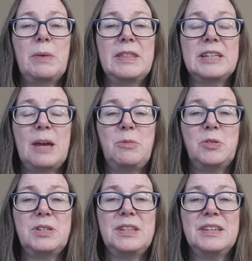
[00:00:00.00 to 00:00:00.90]
by the time you
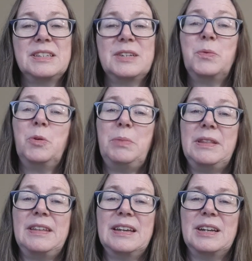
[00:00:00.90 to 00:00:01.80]
see this, it will be
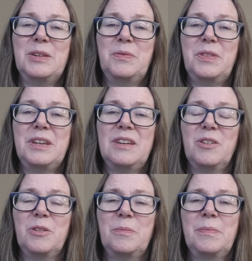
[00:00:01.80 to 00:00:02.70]
the end of the
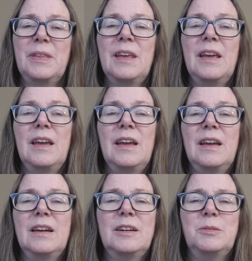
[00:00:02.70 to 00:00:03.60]

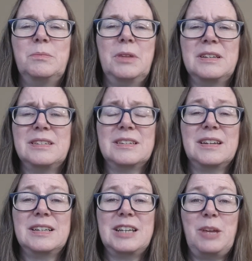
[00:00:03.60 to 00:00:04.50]
year. Plus, it's
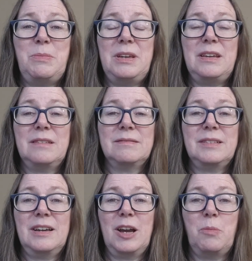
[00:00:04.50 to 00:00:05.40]
going to take me
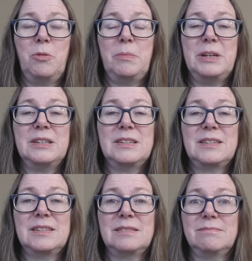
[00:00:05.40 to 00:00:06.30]
a couple of
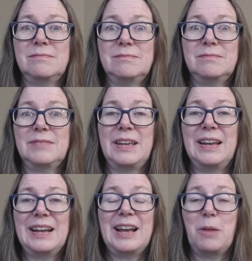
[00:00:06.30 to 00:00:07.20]
minutes,
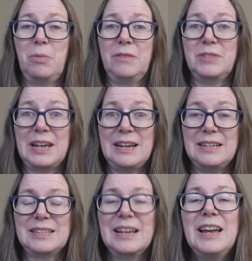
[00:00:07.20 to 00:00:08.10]
a couple of
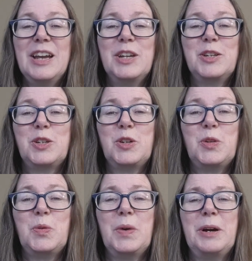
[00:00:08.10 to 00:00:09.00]
days
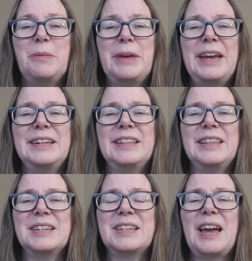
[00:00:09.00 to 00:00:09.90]
to edit
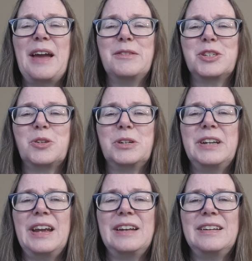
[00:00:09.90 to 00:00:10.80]
this. I have
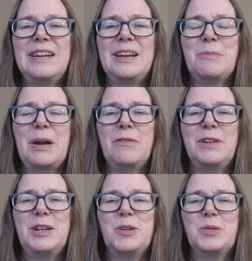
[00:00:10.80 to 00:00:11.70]
started editing my
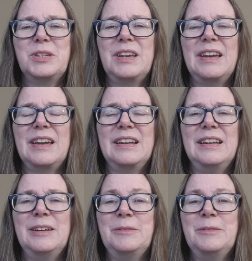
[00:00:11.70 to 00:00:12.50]
videos again.